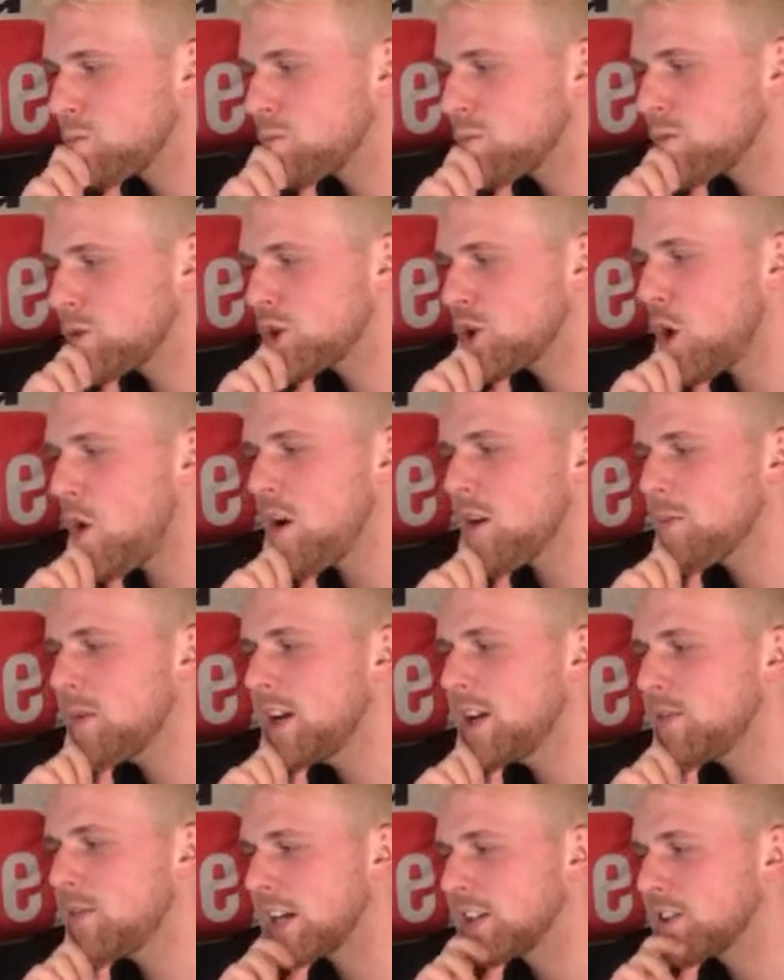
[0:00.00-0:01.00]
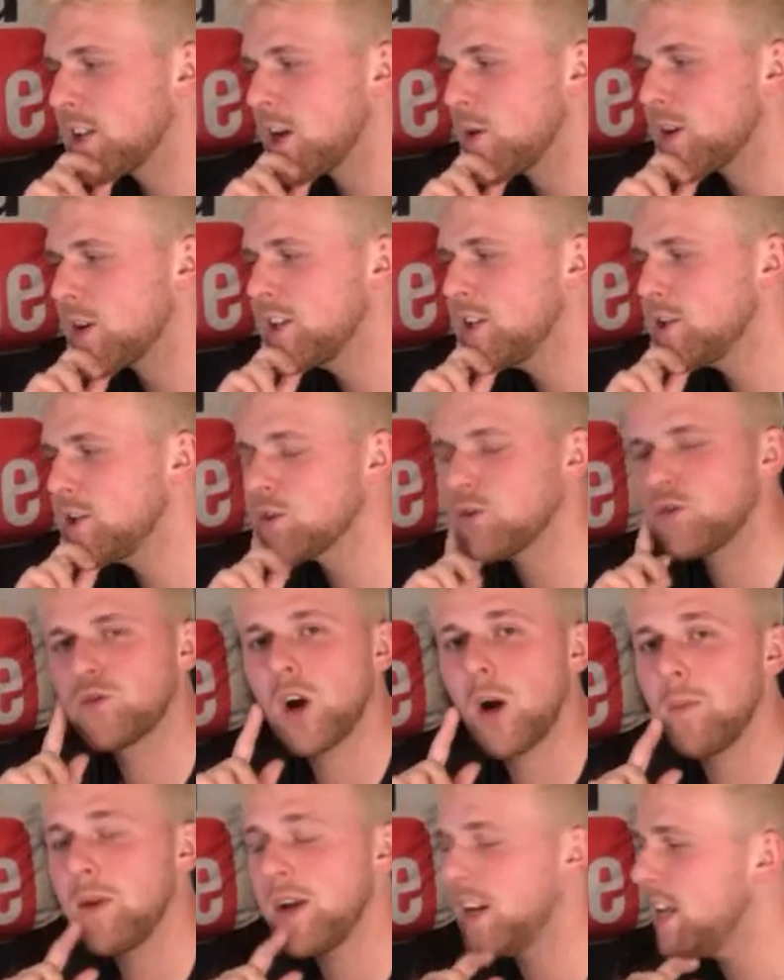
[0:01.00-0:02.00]
Shorrock Mini Resto, can you just
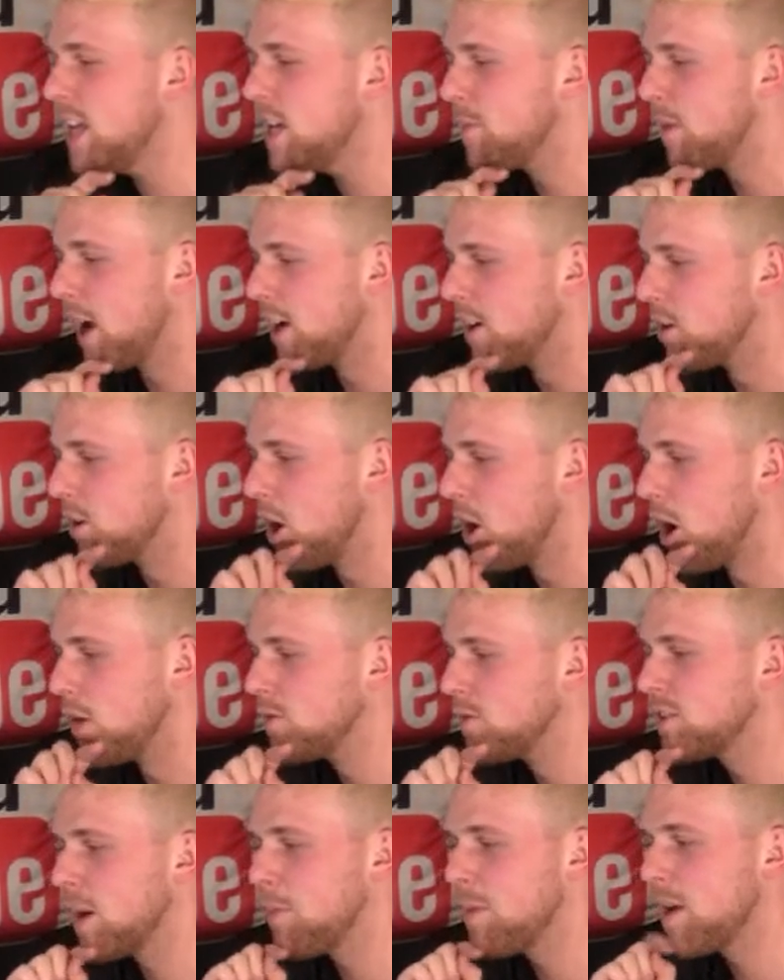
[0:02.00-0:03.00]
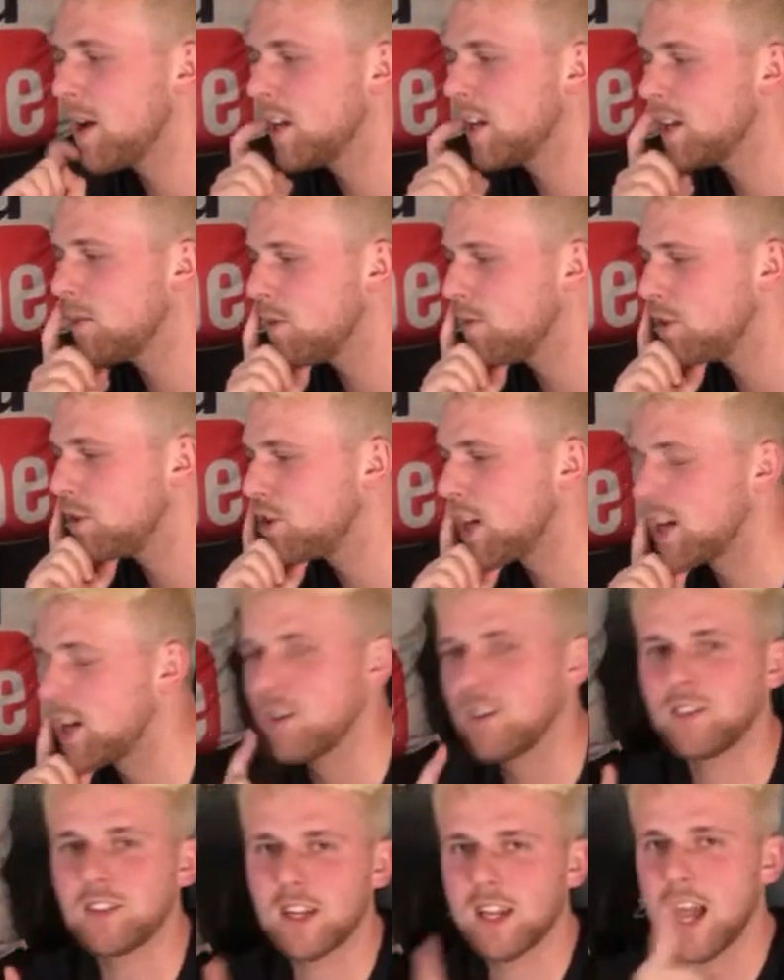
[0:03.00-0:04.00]
drop me an email or send me a link with your channel,
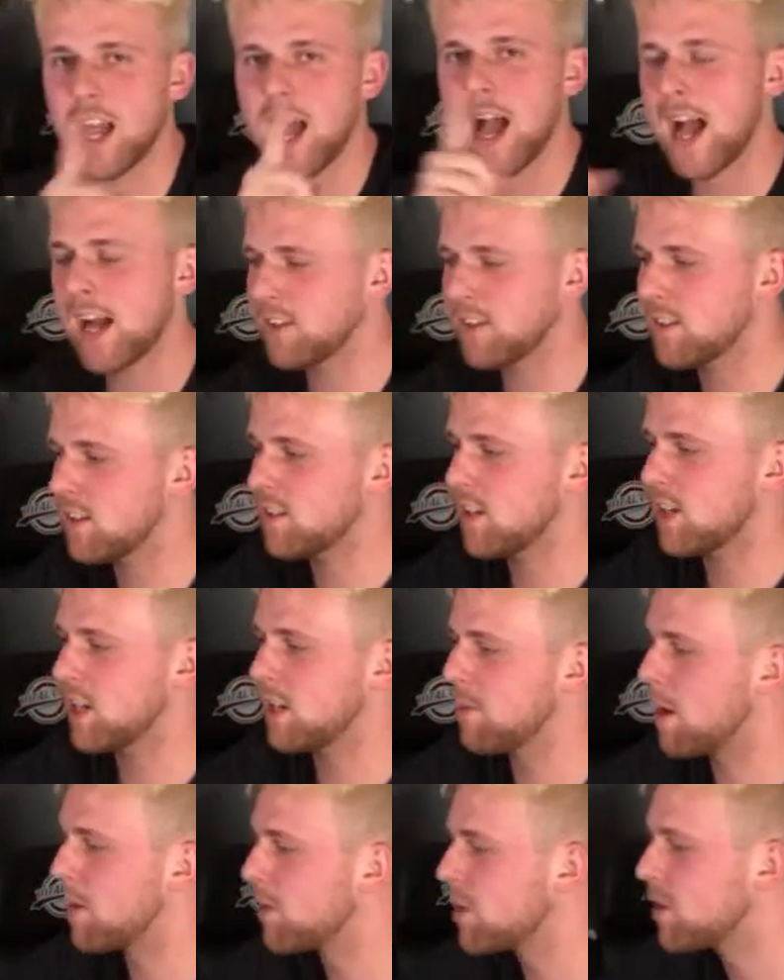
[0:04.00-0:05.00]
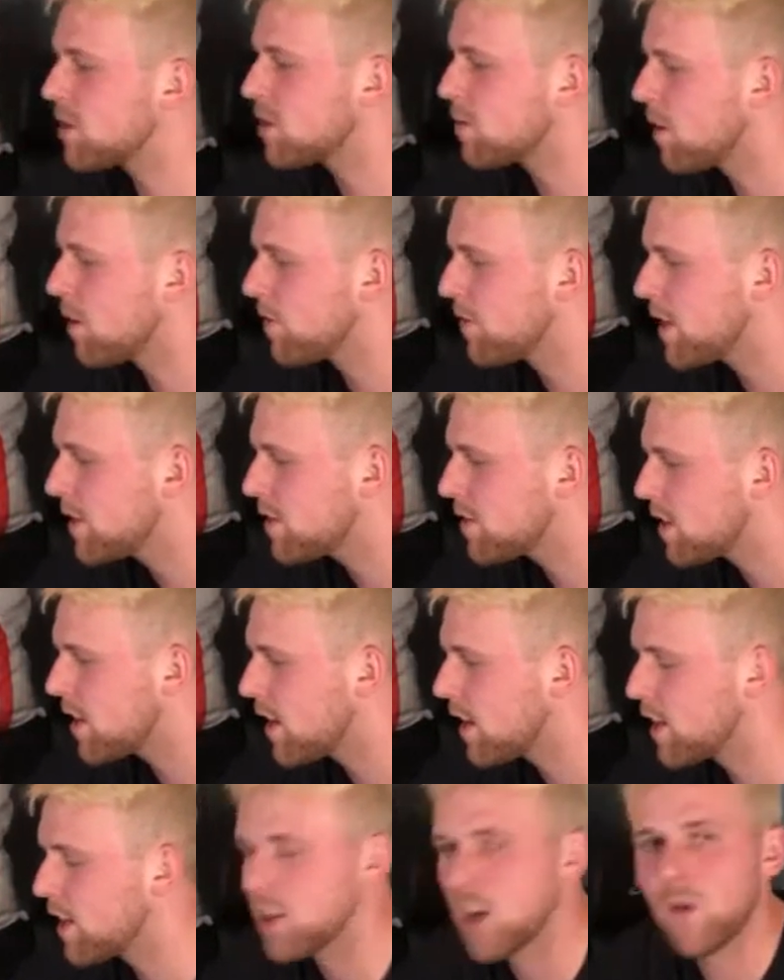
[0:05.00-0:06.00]
because I can't access it at the moment because I'm on this here
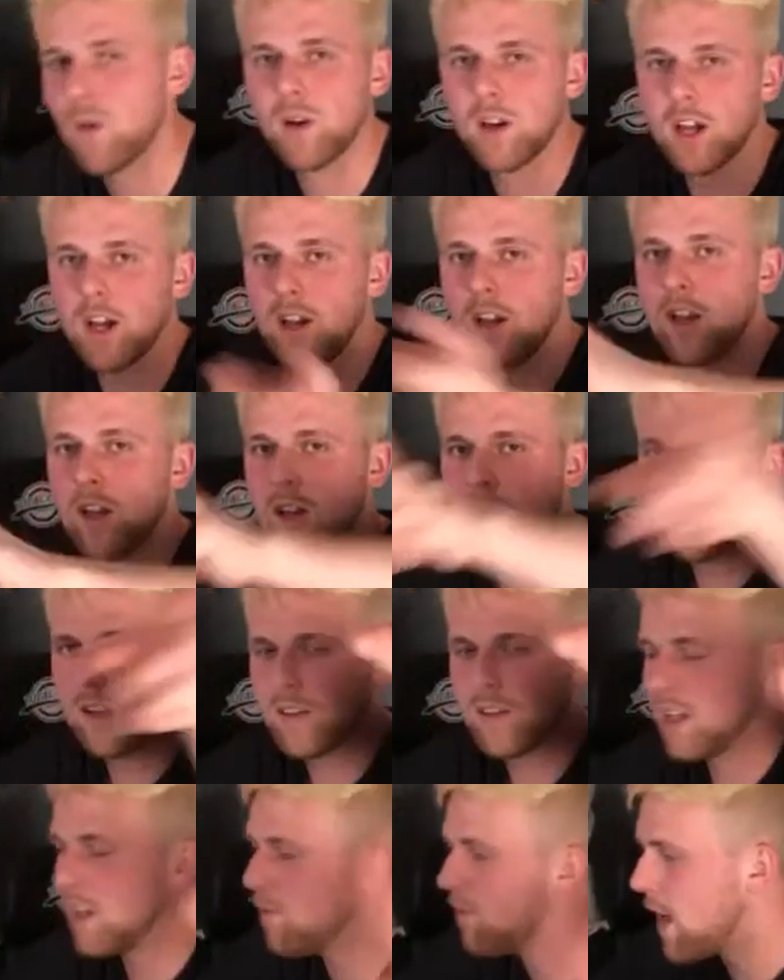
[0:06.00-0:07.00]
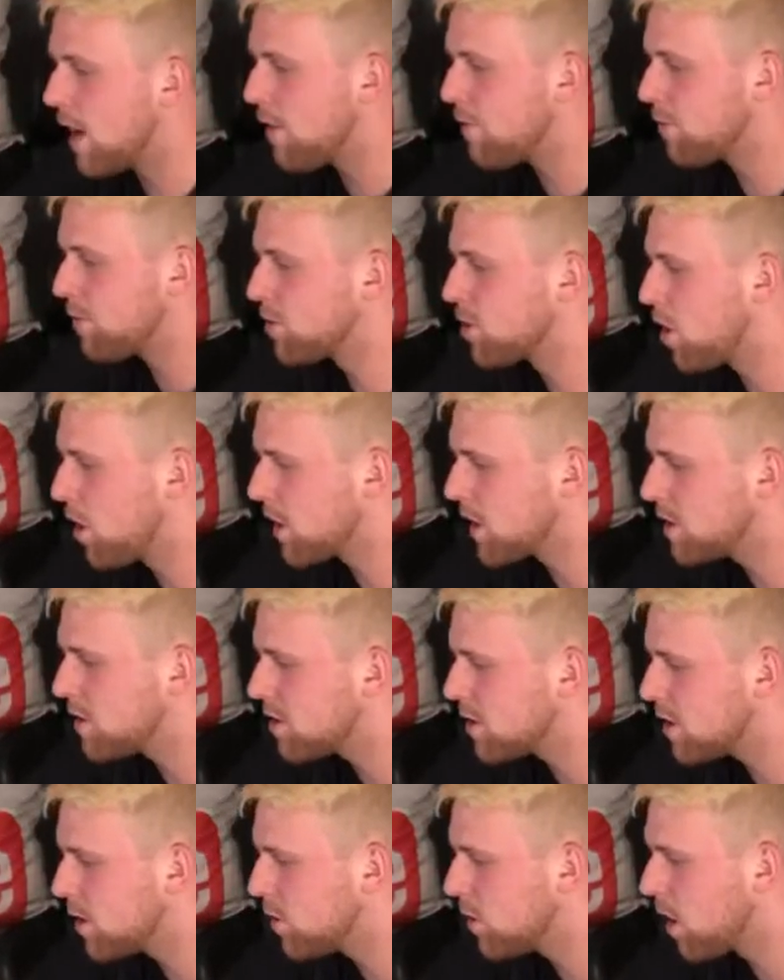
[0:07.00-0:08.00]
and I don't want to deviate from talking to
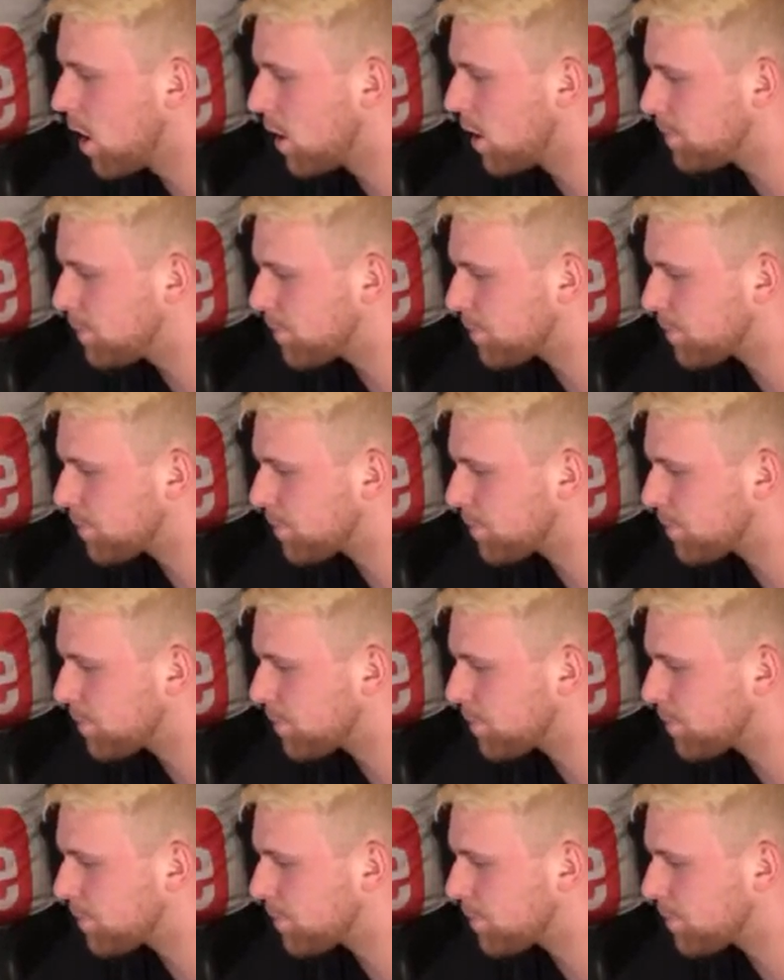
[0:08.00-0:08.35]
you lot.